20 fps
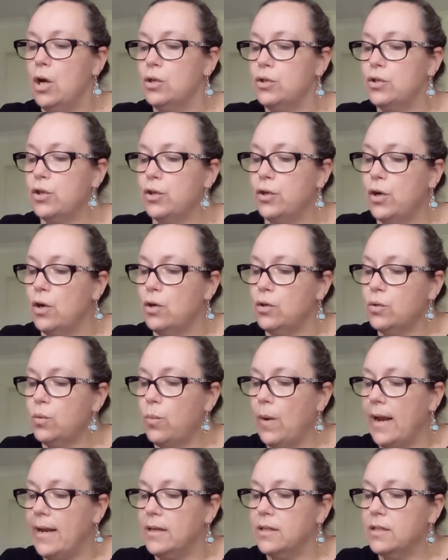do not
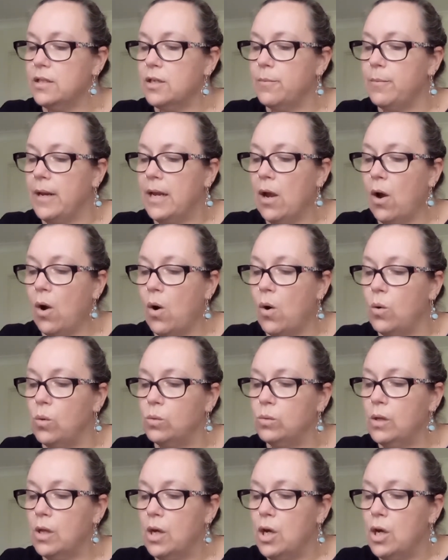wait to be whole,